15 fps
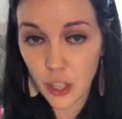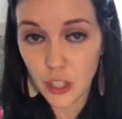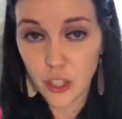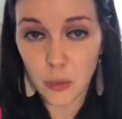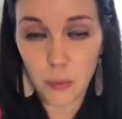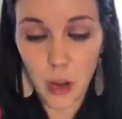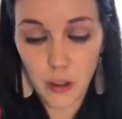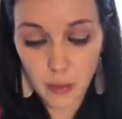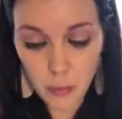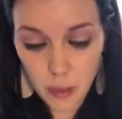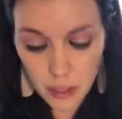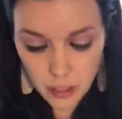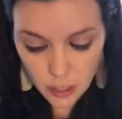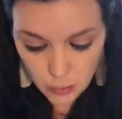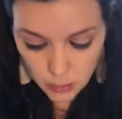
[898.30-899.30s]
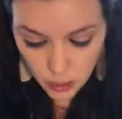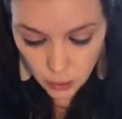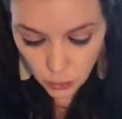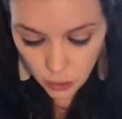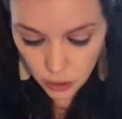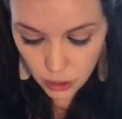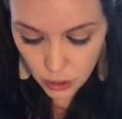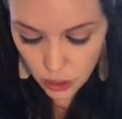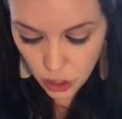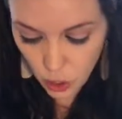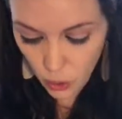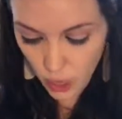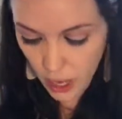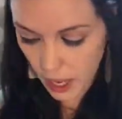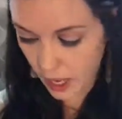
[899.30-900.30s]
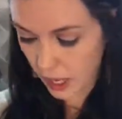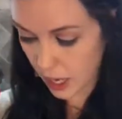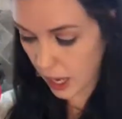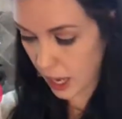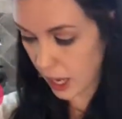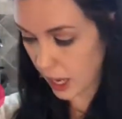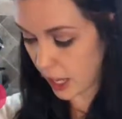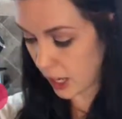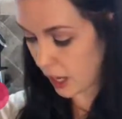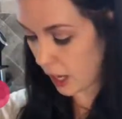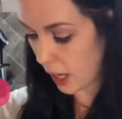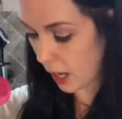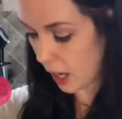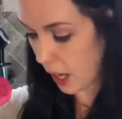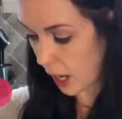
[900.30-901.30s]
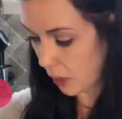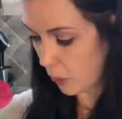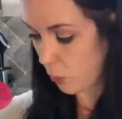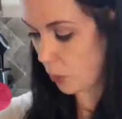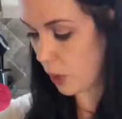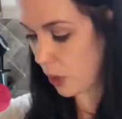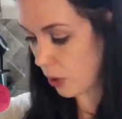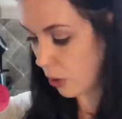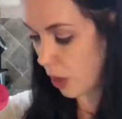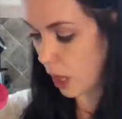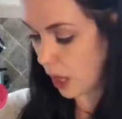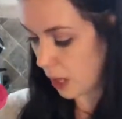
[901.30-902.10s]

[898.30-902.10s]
So private message me the word of the show egg, and I will